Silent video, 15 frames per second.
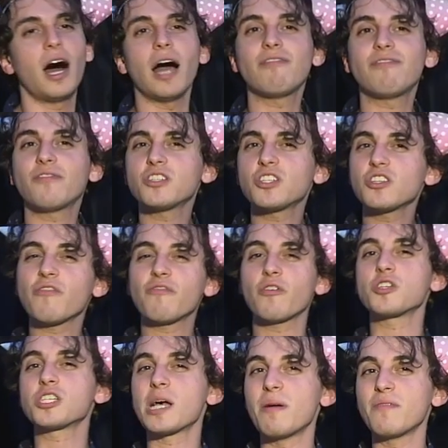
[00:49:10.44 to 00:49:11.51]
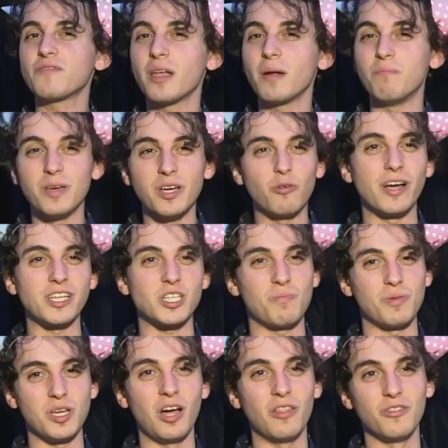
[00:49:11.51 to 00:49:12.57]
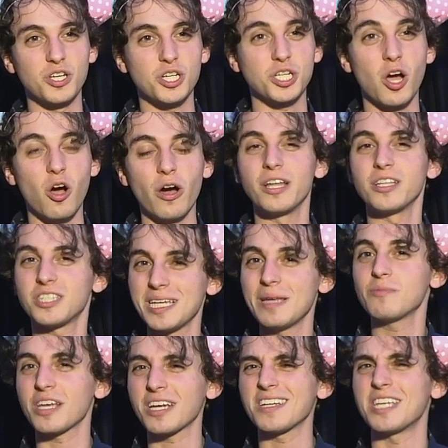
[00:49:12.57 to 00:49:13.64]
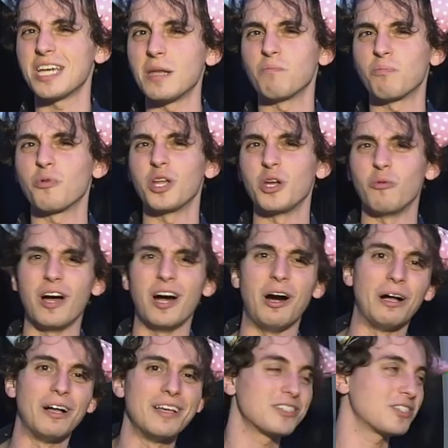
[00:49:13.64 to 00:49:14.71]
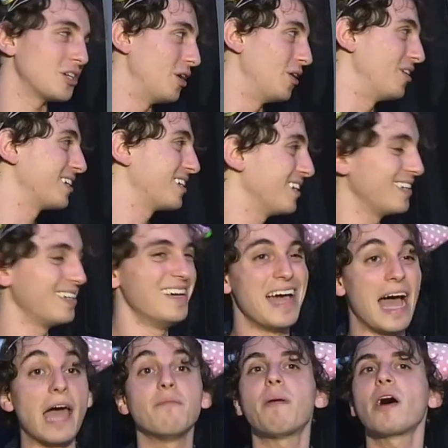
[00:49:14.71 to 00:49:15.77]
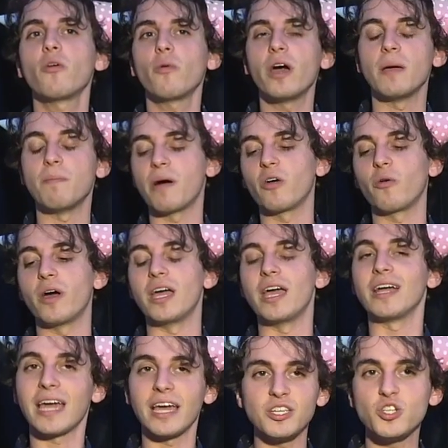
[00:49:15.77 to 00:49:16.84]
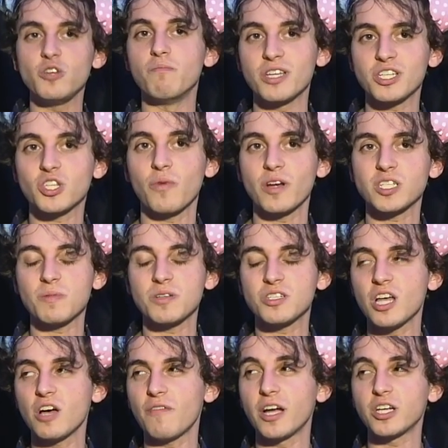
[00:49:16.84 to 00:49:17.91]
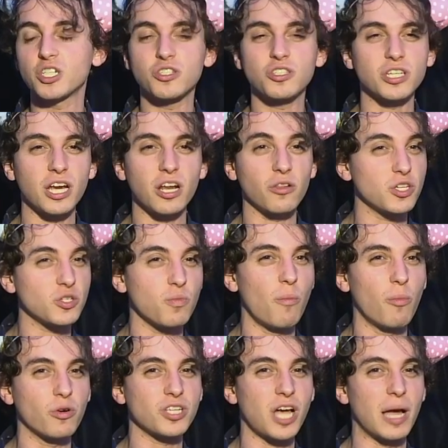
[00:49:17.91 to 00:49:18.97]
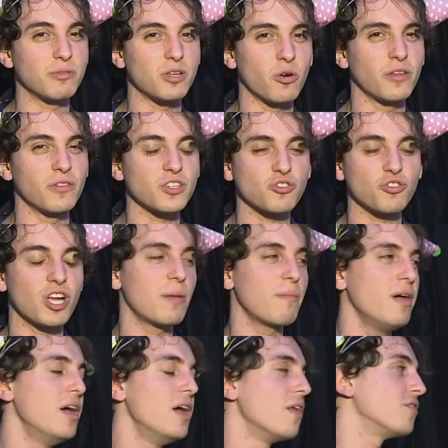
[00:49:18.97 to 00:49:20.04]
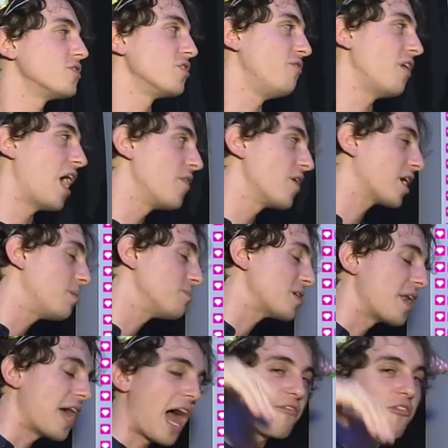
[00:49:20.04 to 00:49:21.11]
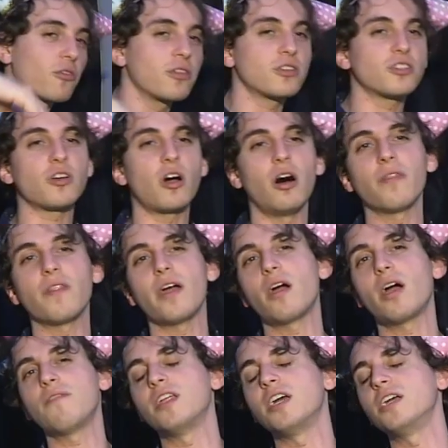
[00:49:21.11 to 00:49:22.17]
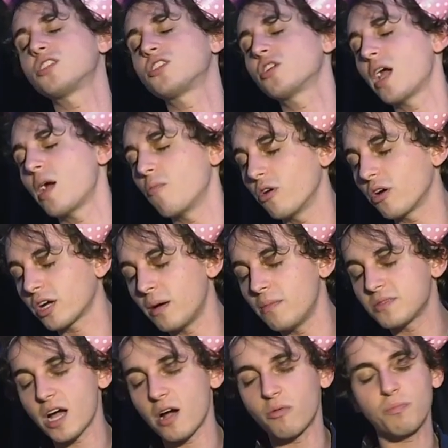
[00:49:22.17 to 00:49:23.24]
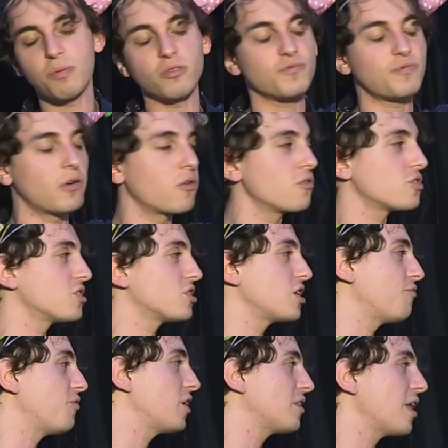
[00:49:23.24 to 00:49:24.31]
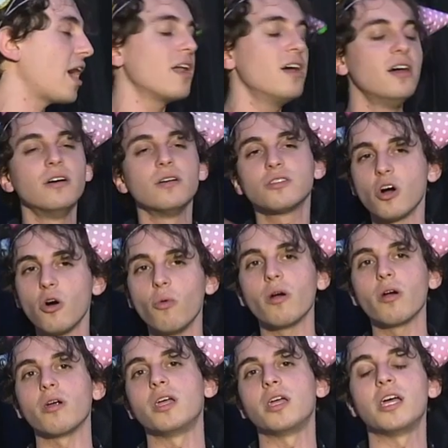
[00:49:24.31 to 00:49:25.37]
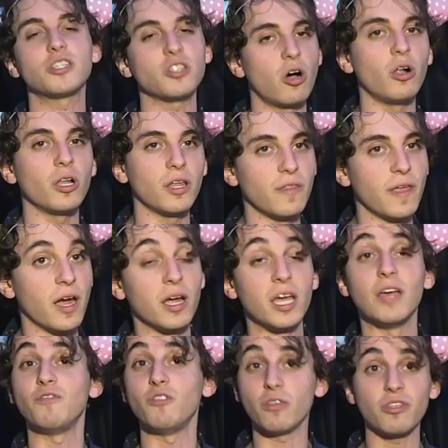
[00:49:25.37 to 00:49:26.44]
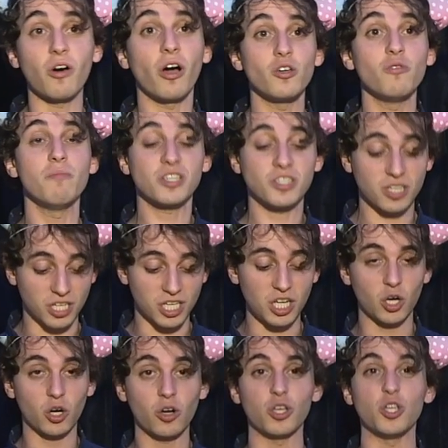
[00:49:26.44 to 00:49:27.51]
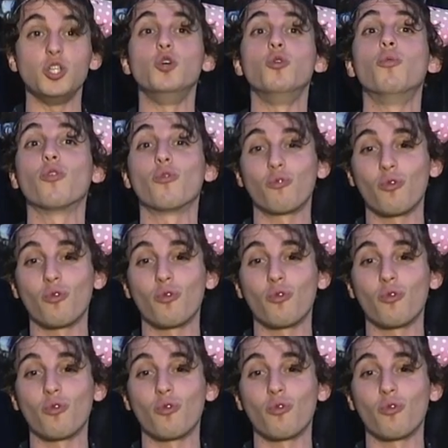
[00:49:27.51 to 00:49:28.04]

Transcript: I've, this is the first time I've done a big recipe on this show, and it seems like it's hitting pretty well, so... And by the way, by the way, in case you missed the recipe stuff, I should say it at least one more time during the stream. There's a V O D that comes out after this, it's on there. I have an Instagram where it comes out, we post photos and stuff like that. Don't worry, it's all in there. If you thought you missed it here, you were